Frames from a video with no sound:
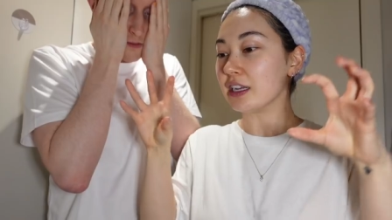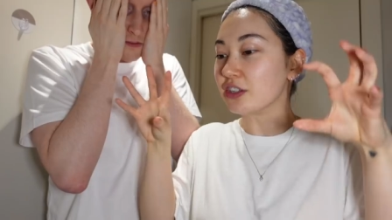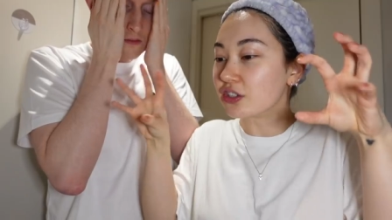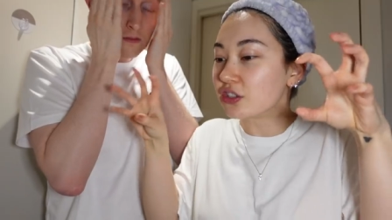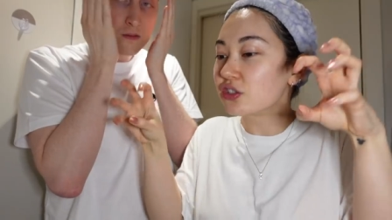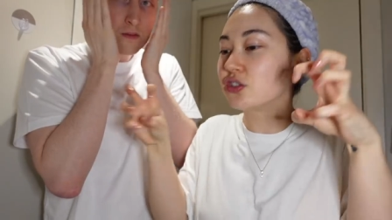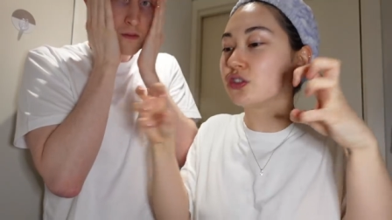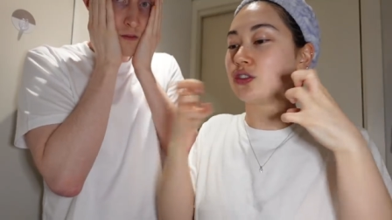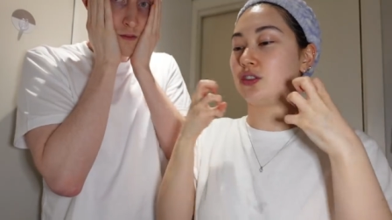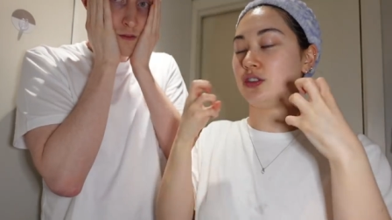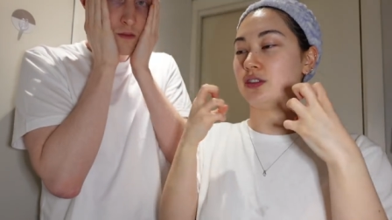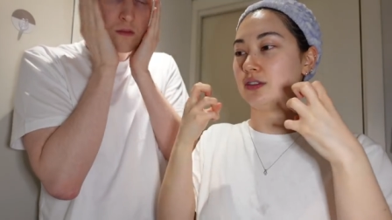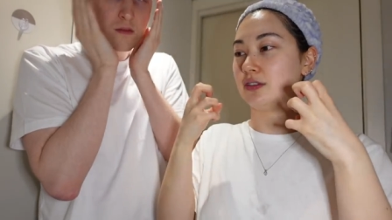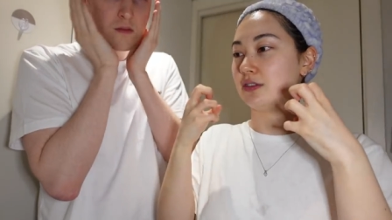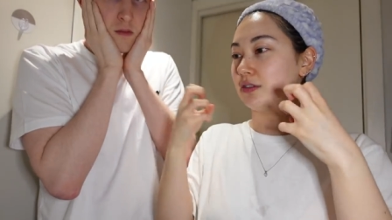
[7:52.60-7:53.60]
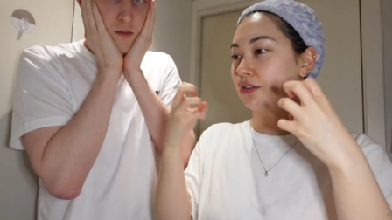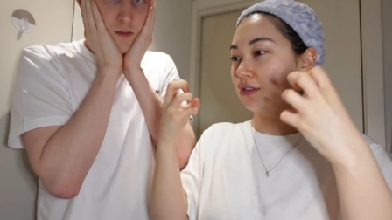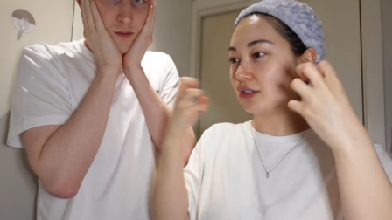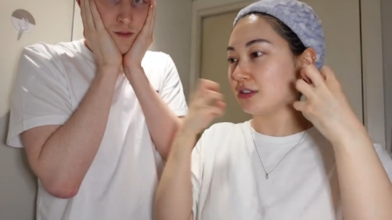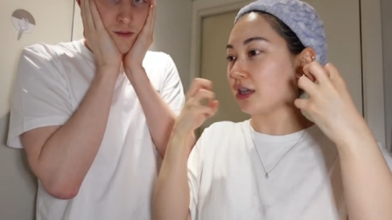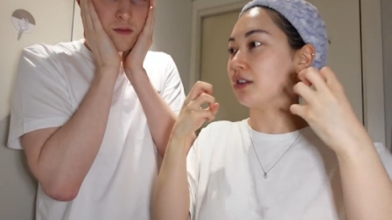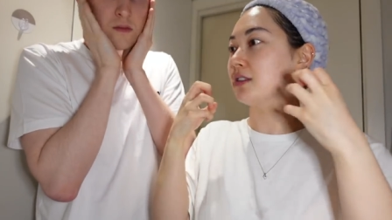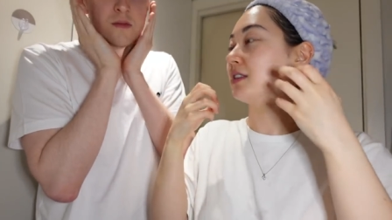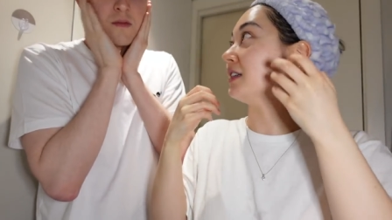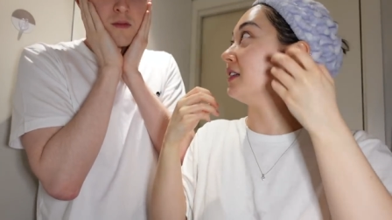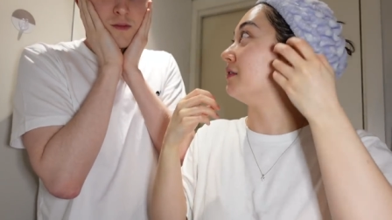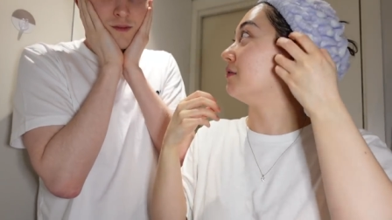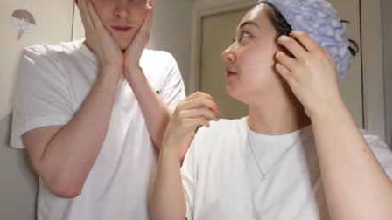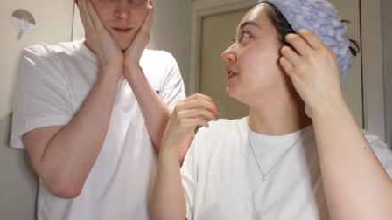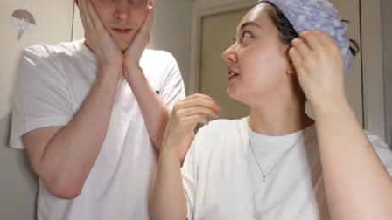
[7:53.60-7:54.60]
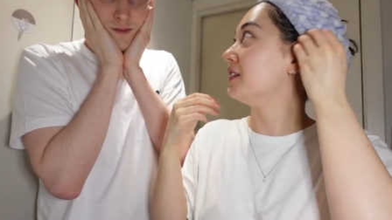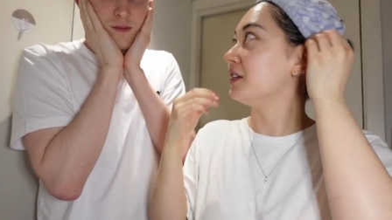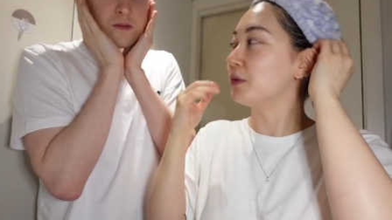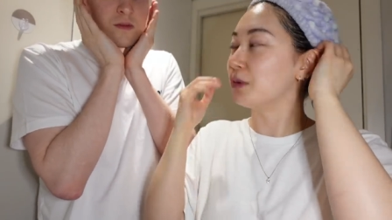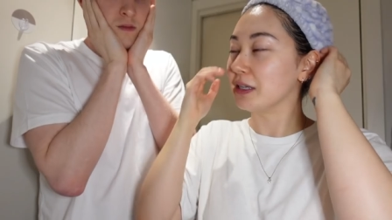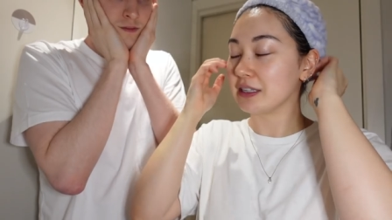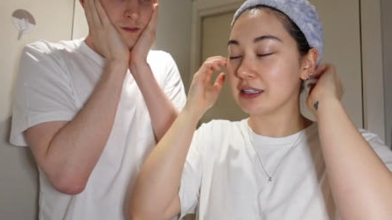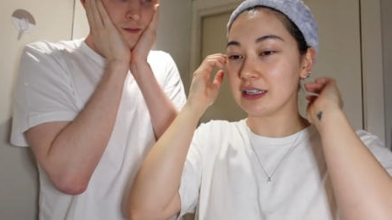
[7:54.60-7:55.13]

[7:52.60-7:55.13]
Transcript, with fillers: it just sucks in really mm-hmm.